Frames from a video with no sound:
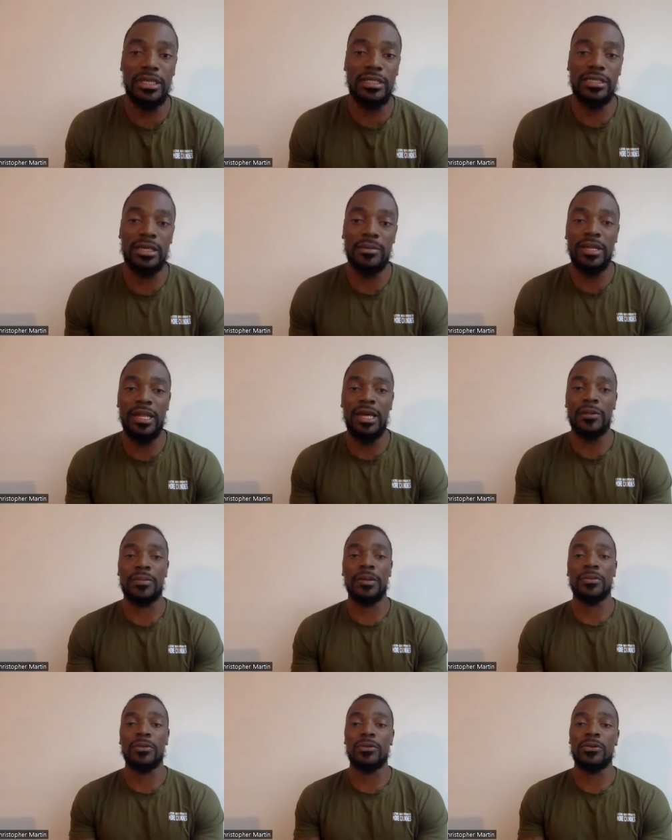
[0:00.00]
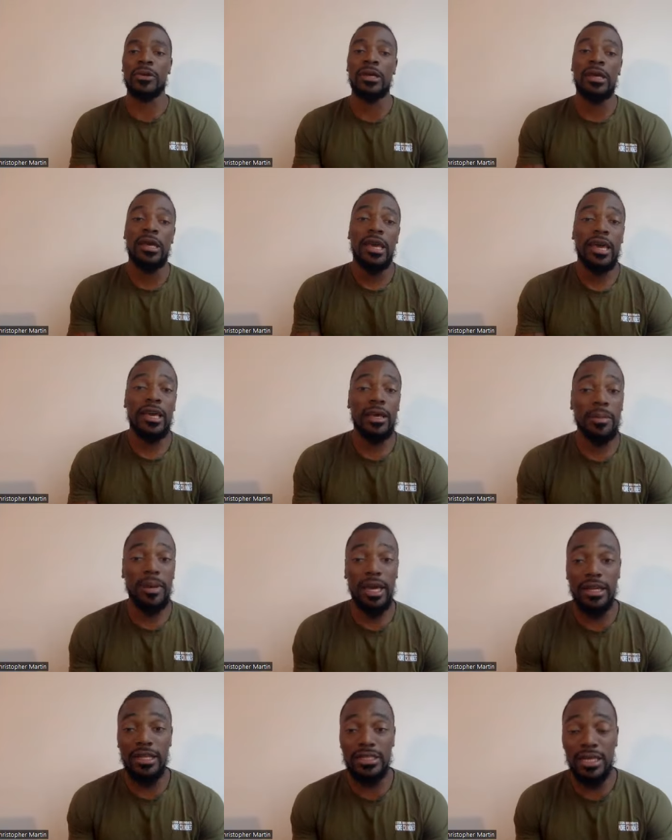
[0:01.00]
the gym. A lot of people, it can
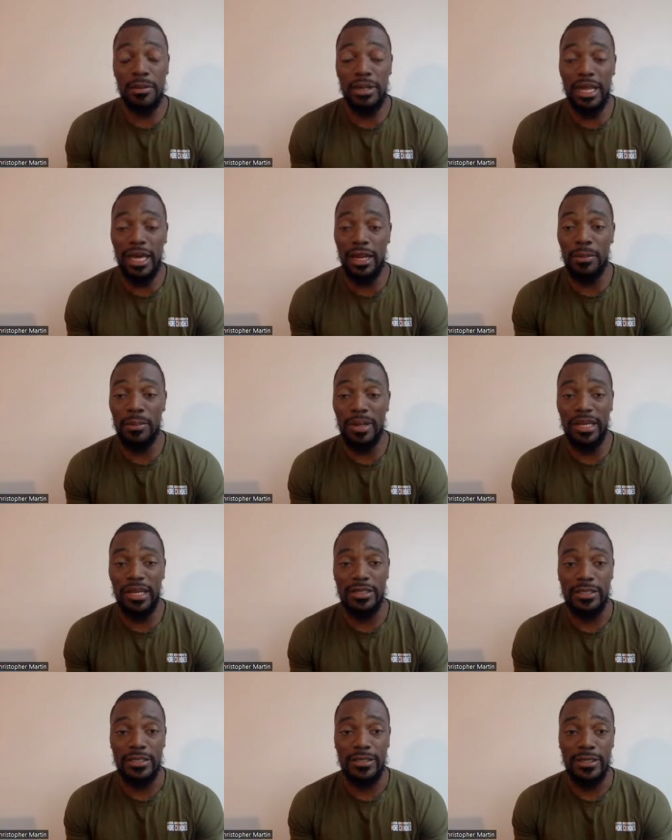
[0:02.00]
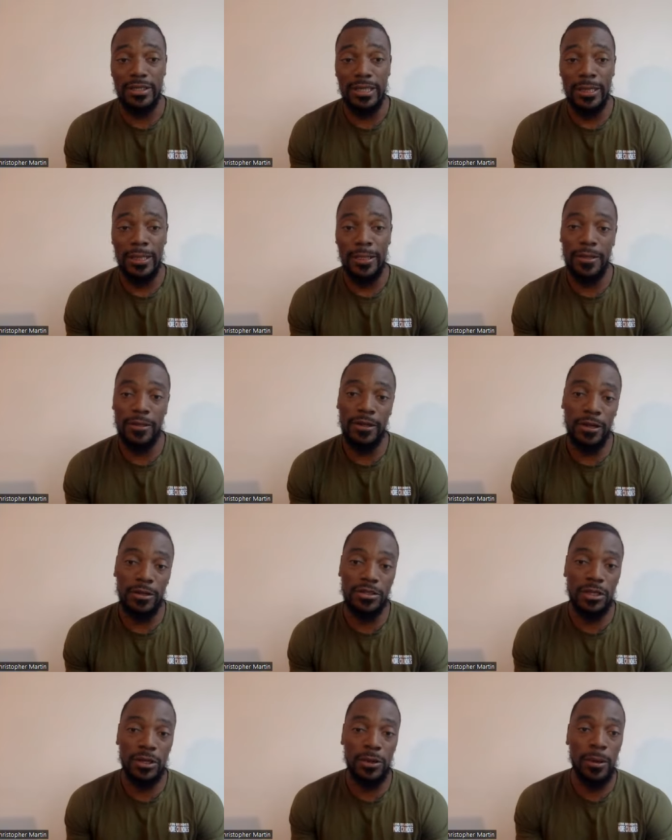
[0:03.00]
be an intimidating place, you yes. know.
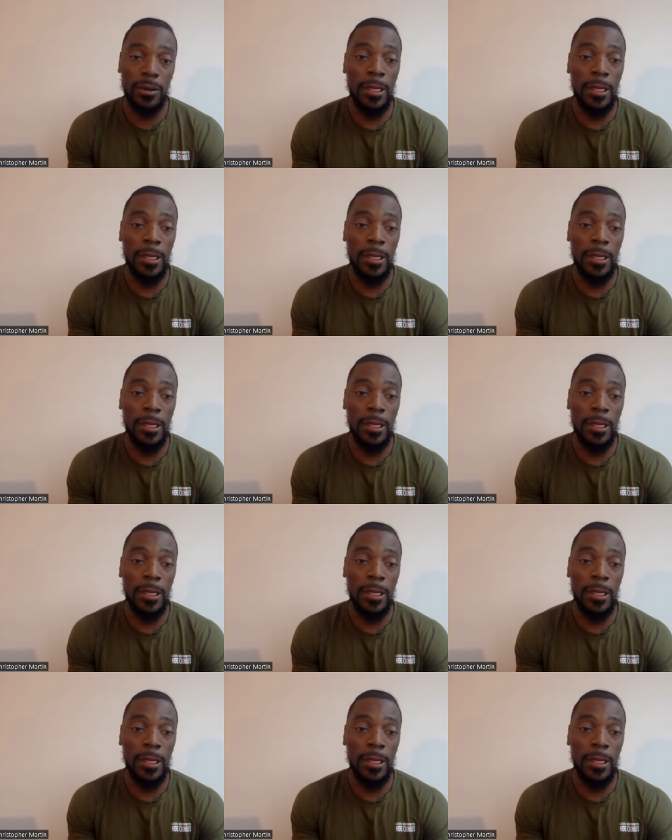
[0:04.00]
So